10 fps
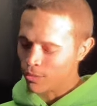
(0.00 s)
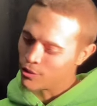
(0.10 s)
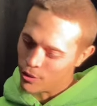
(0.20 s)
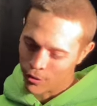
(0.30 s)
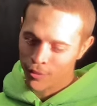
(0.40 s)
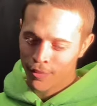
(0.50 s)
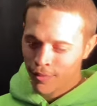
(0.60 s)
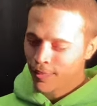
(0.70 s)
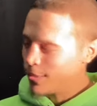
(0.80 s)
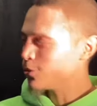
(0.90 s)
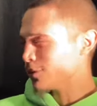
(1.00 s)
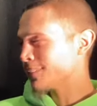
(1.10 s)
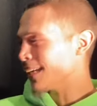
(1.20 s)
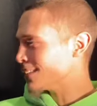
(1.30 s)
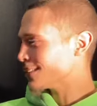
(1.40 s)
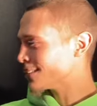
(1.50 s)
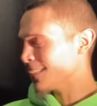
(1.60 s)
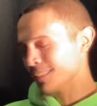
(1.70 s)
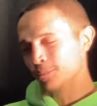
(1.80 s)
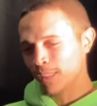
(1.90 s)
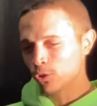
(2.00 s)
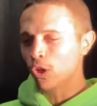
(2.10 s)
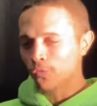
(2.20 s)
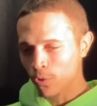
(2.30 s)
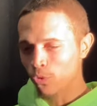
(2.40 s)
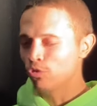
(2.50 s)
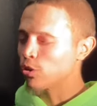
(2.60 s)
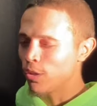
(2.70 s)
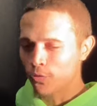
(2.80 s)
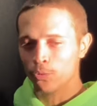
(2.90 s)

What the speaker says: So. It's nice. It's nice. It makes you comfortable, real comfortable.